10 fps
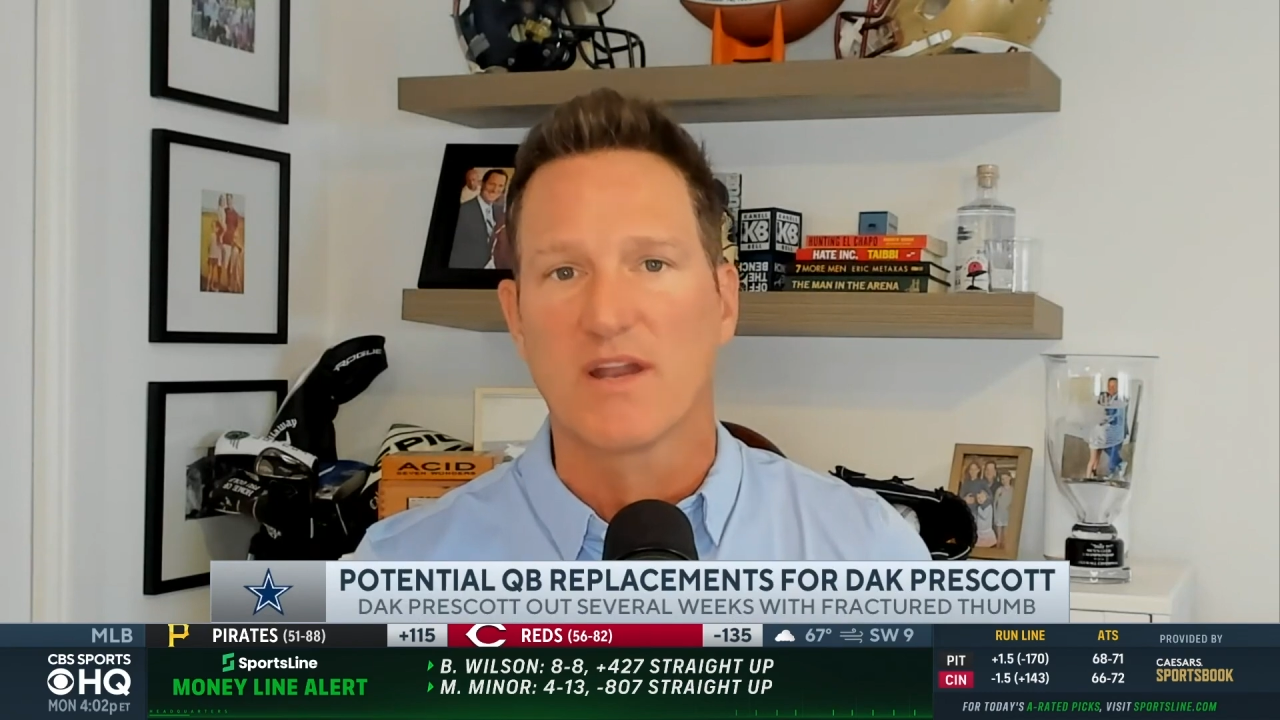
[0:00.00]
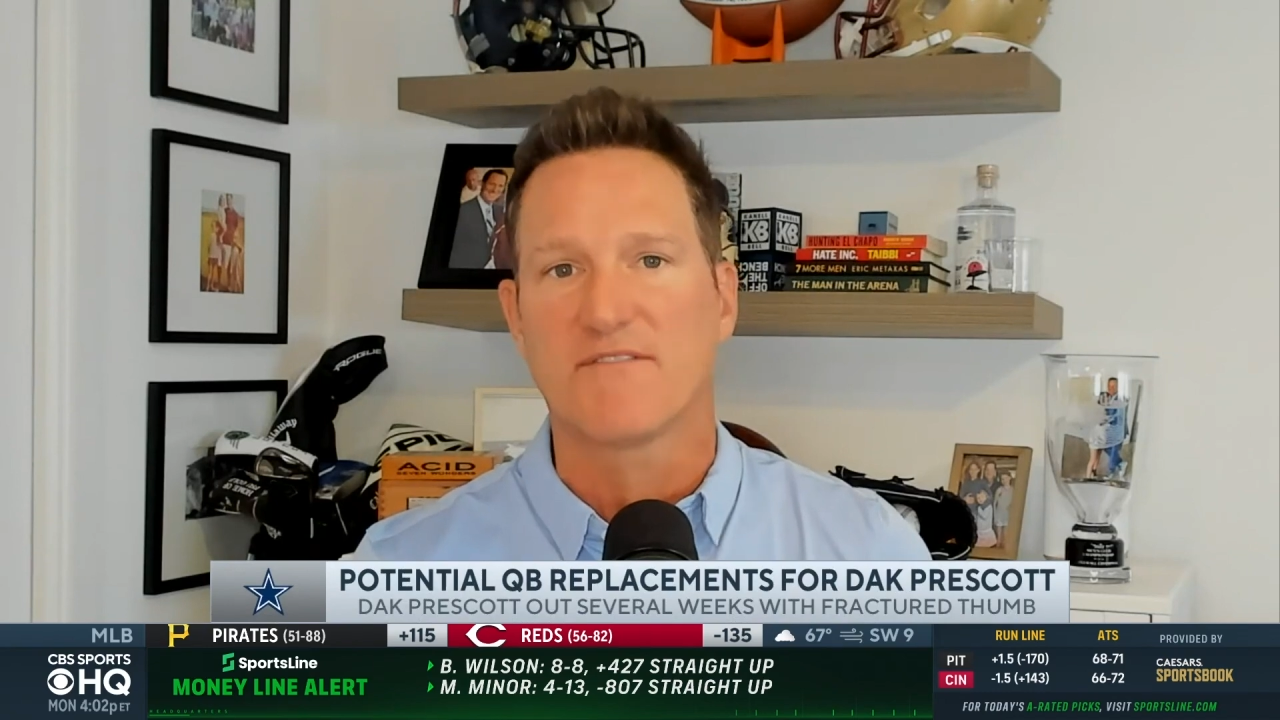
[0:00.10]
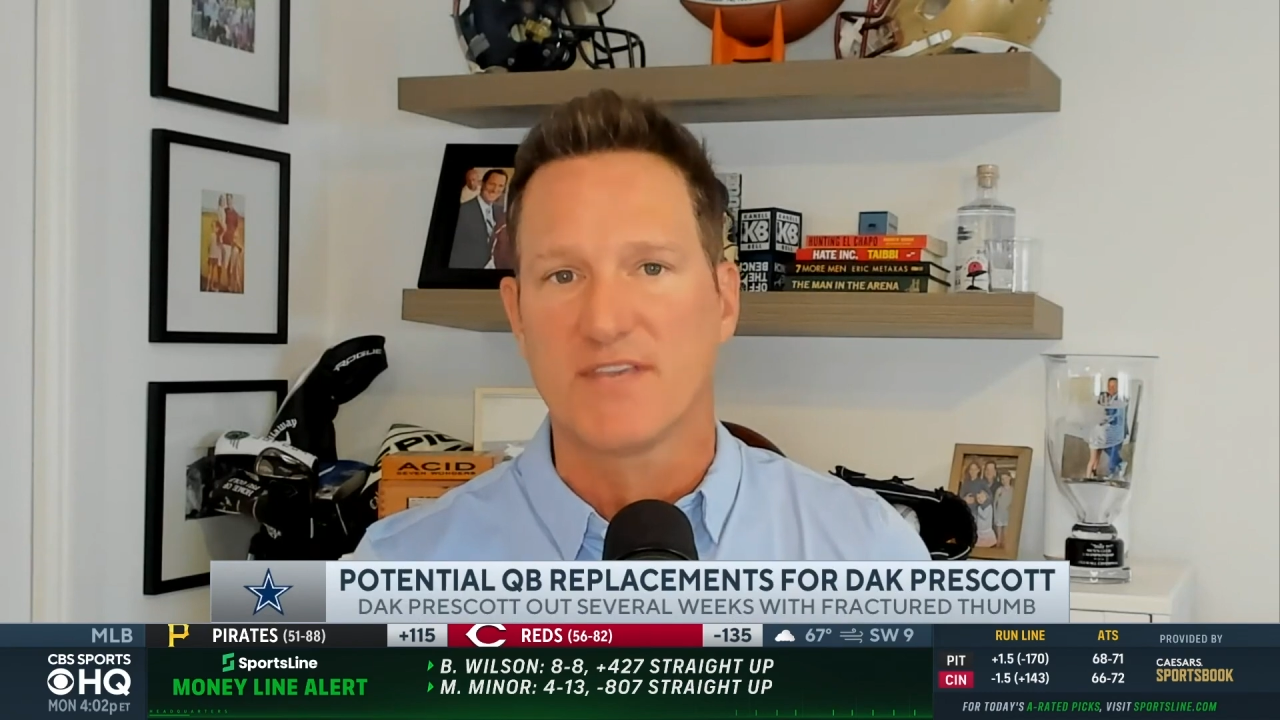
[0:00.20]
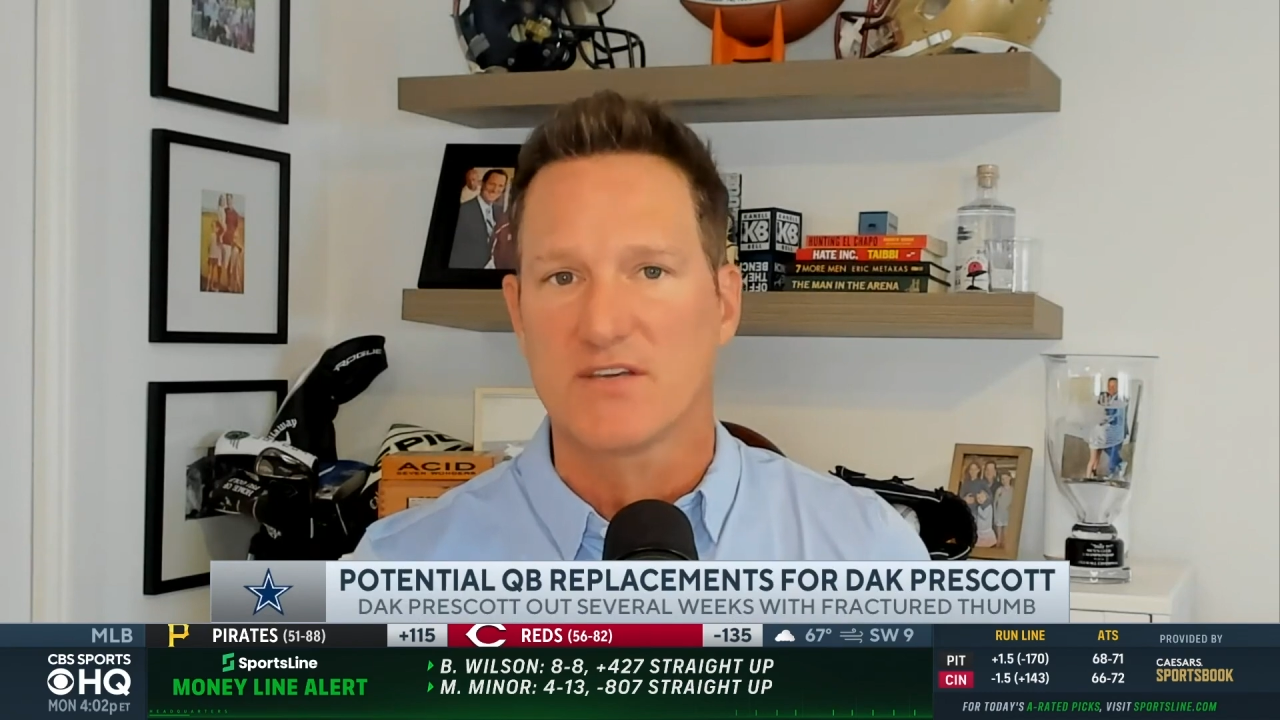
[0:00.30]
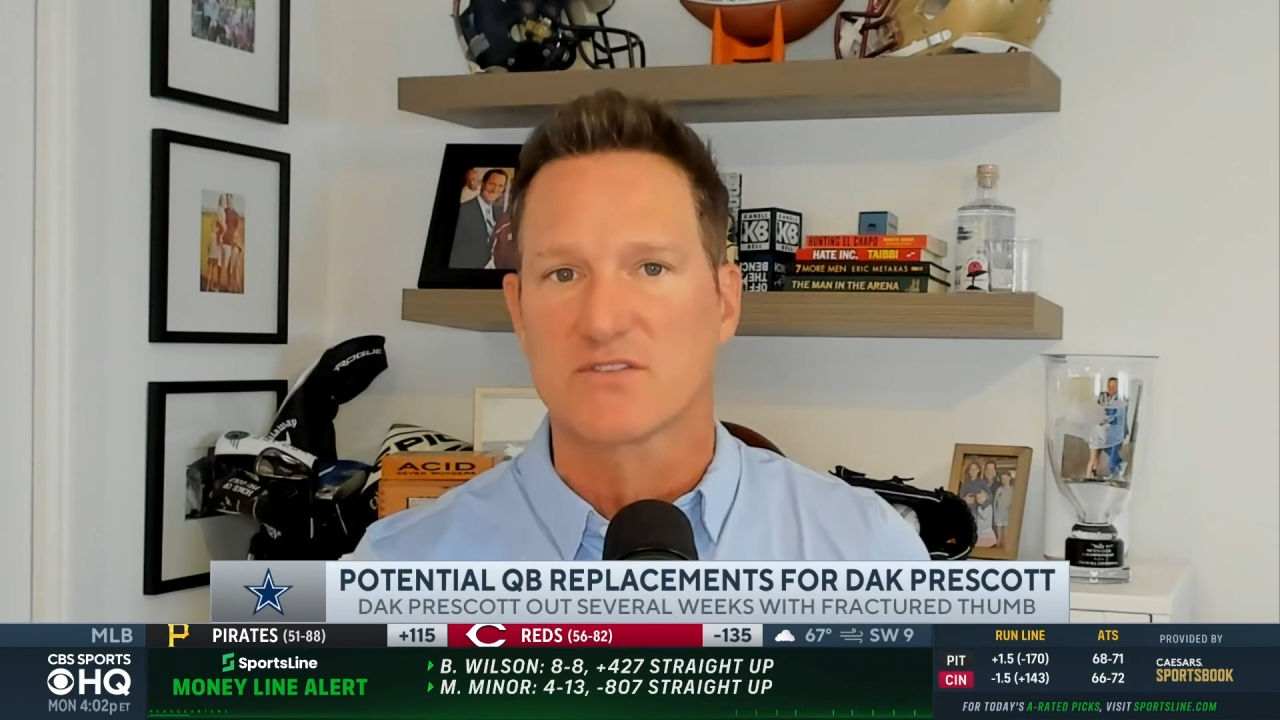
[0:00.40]
it
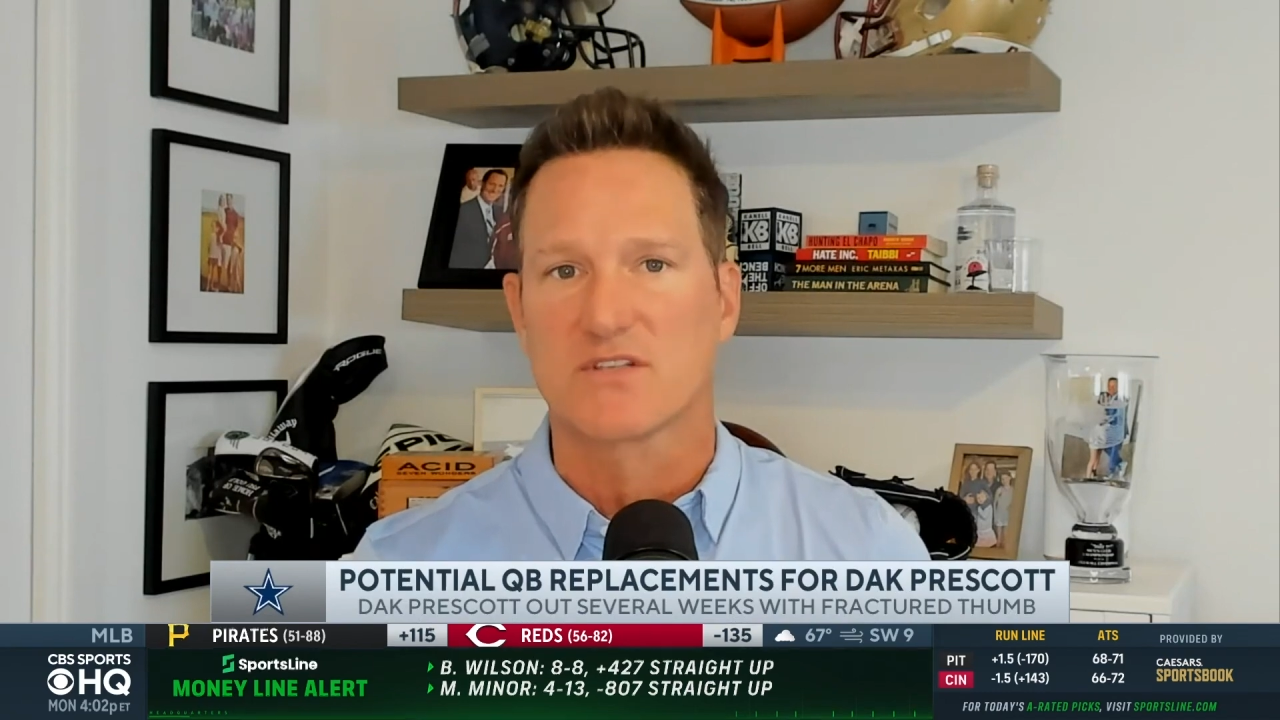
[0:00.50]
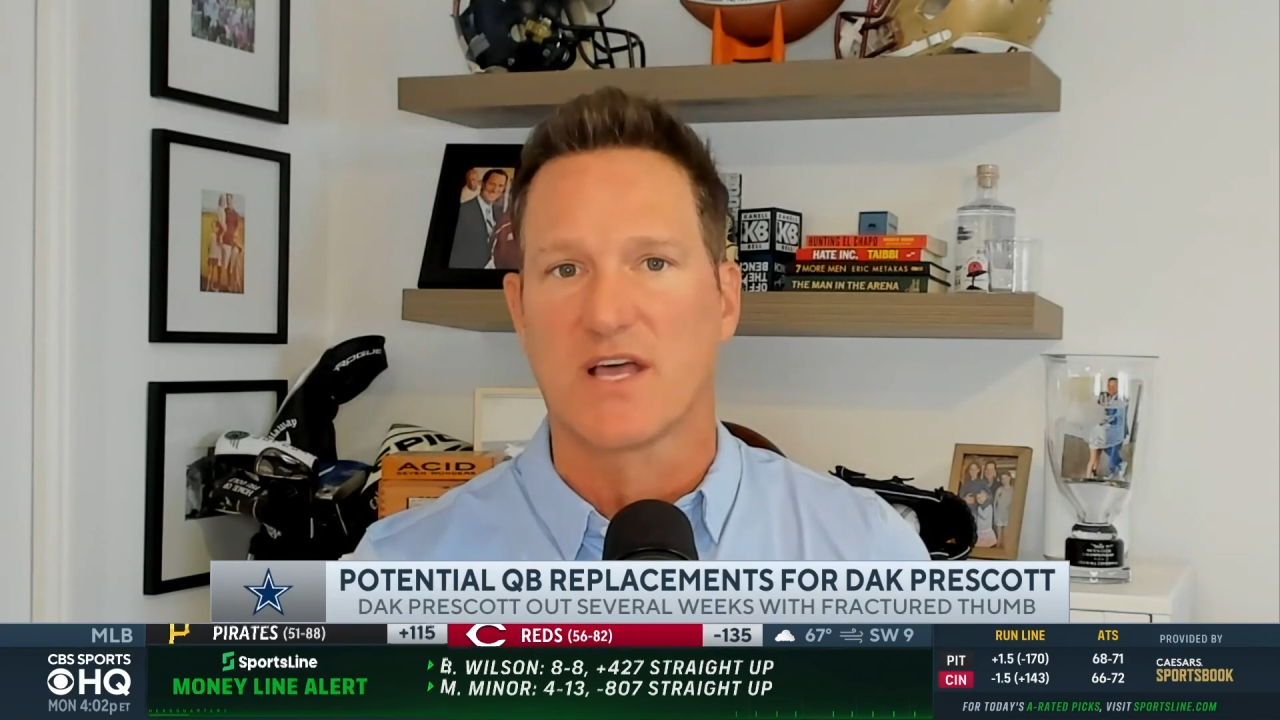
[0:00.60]
feels